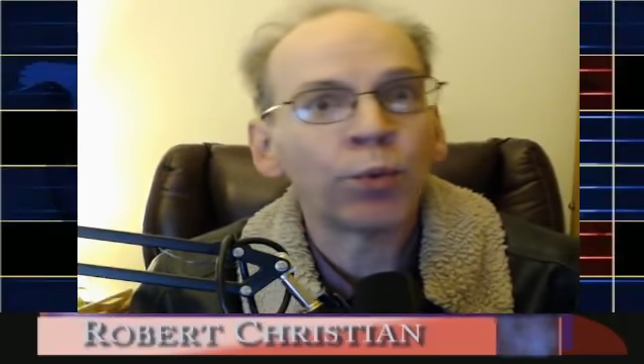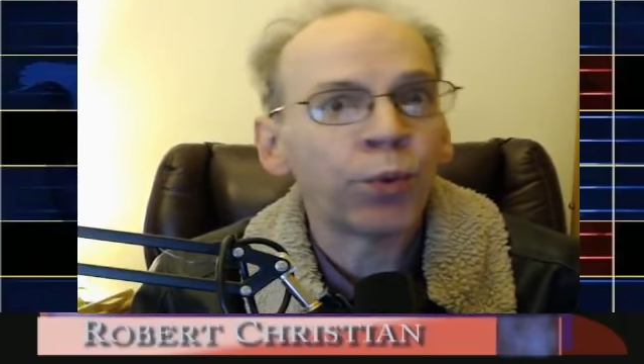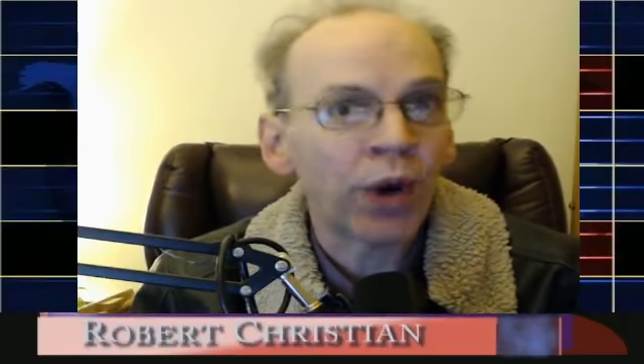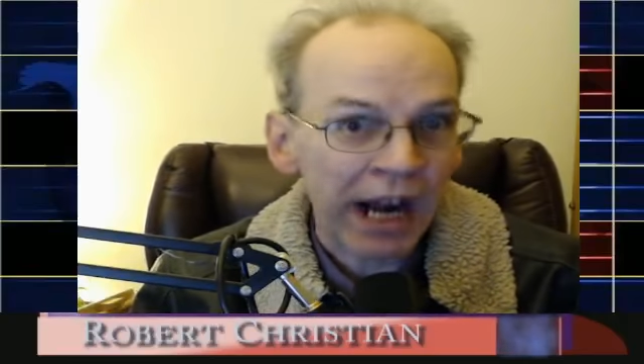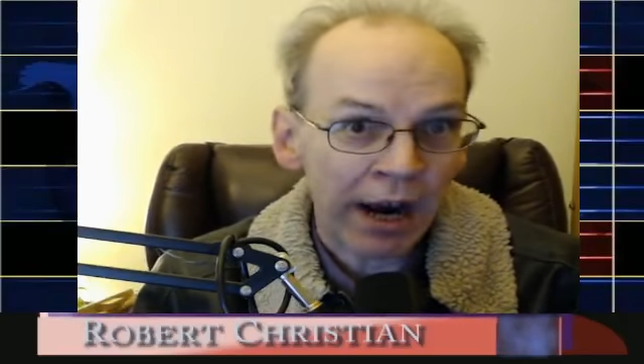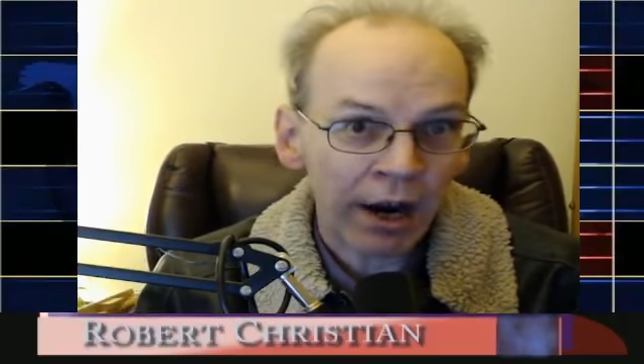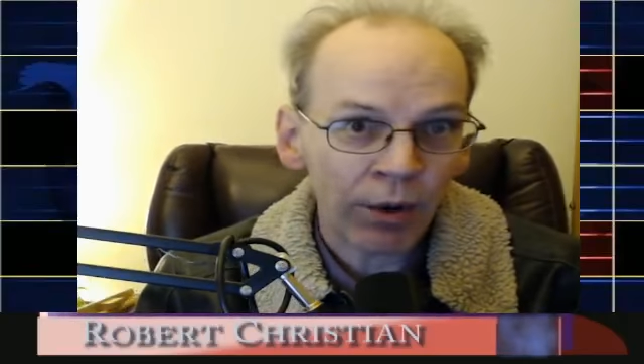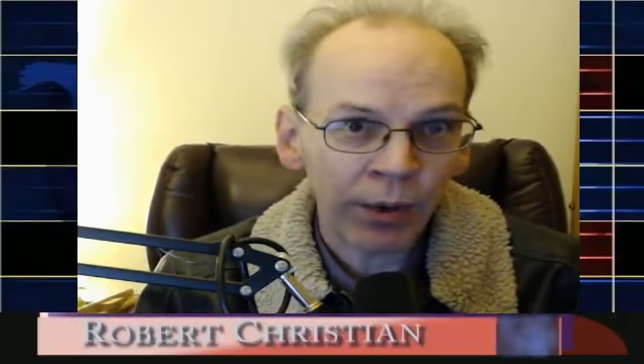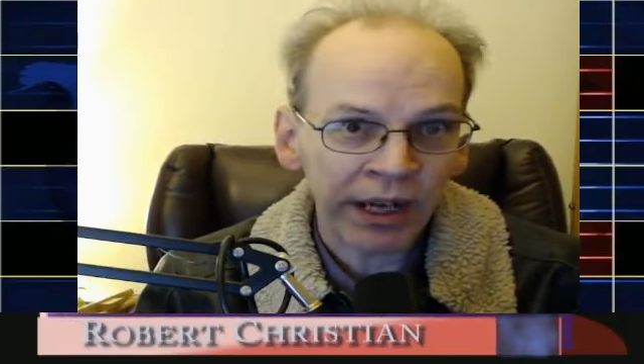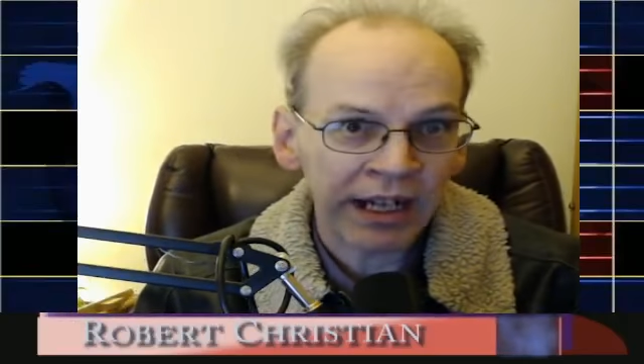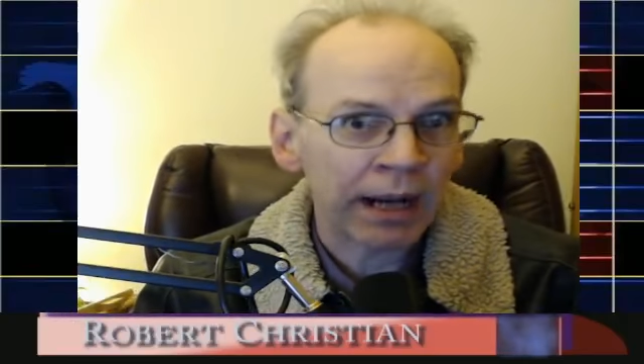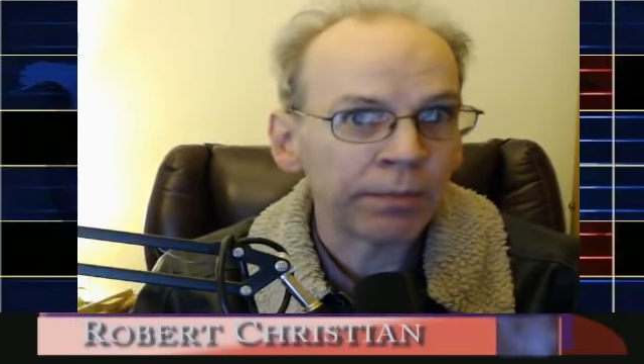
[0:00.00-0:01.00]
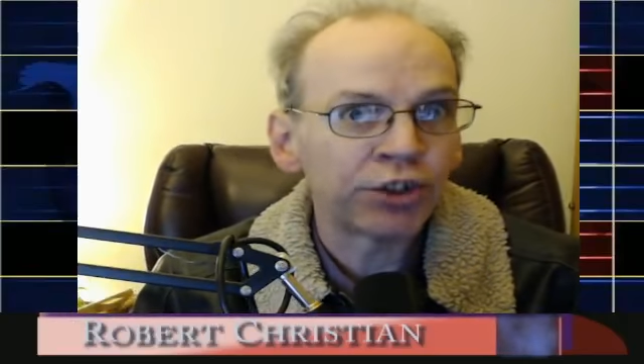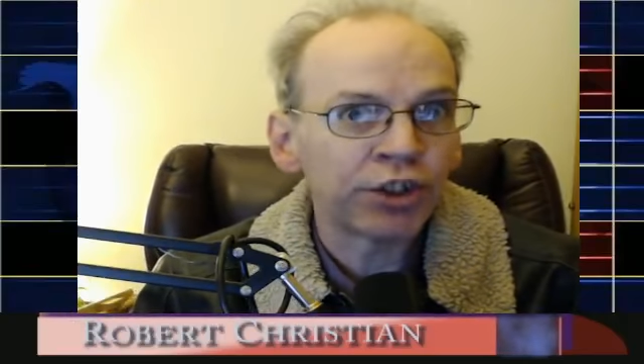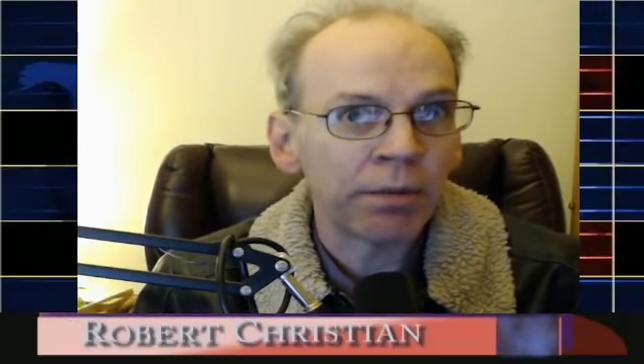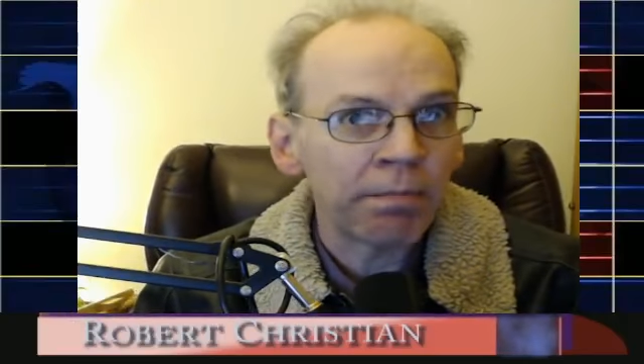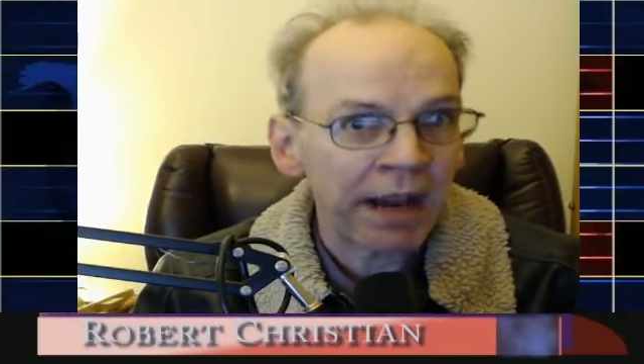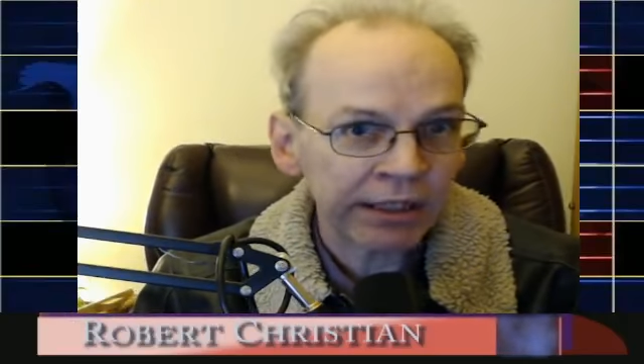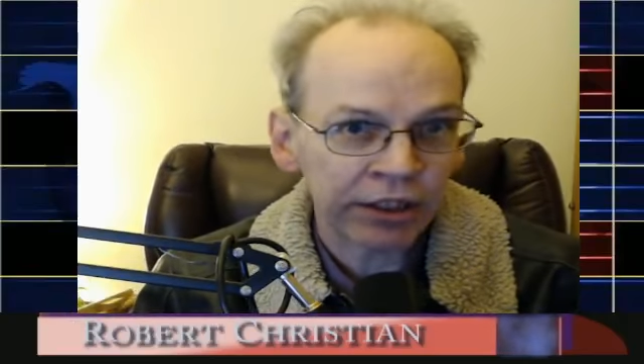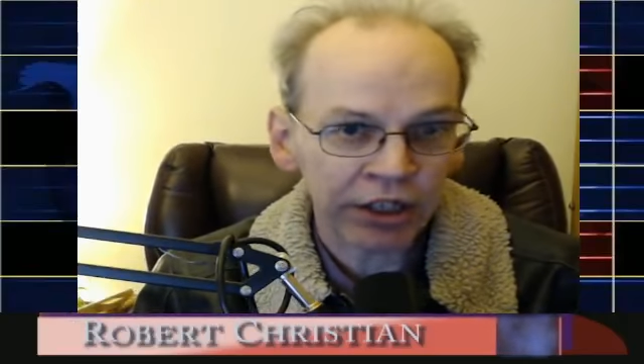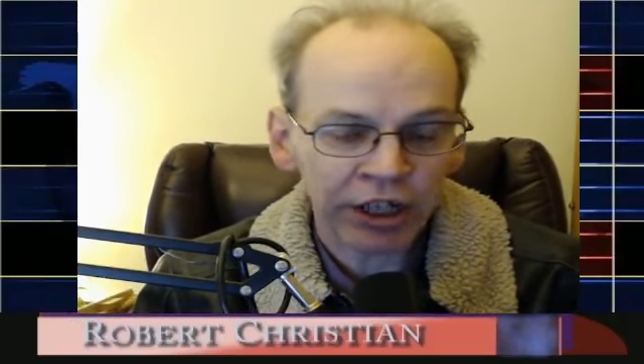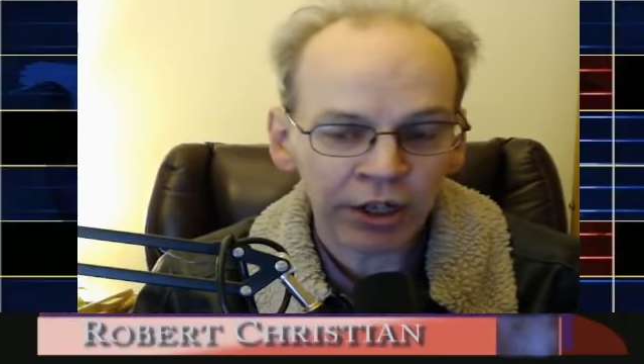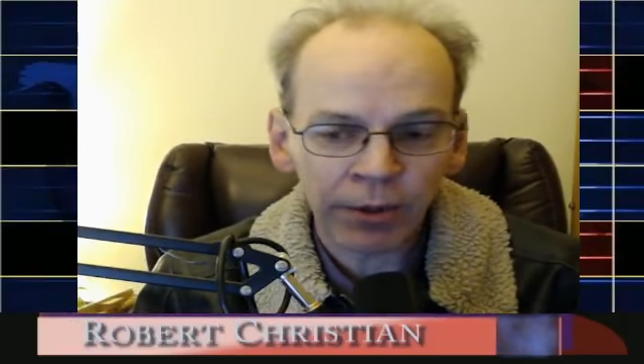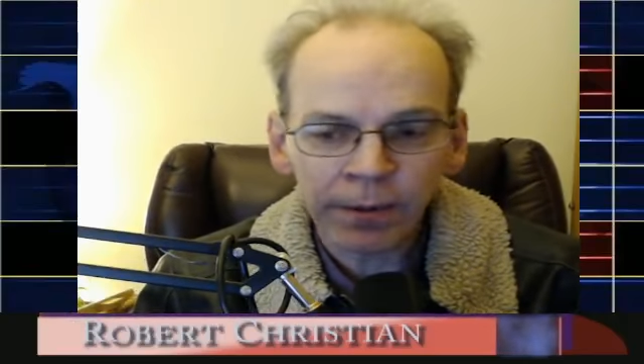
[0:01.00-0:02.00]
where when it comes to
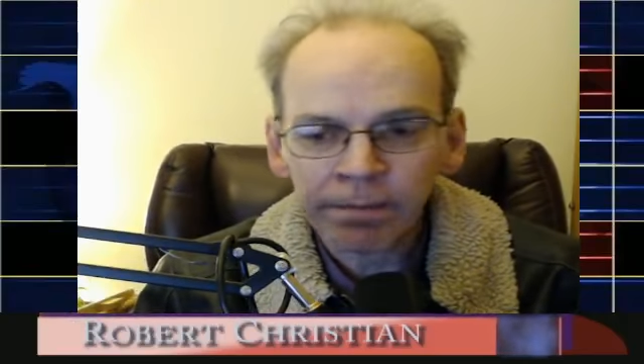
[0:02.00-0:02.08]
Mexico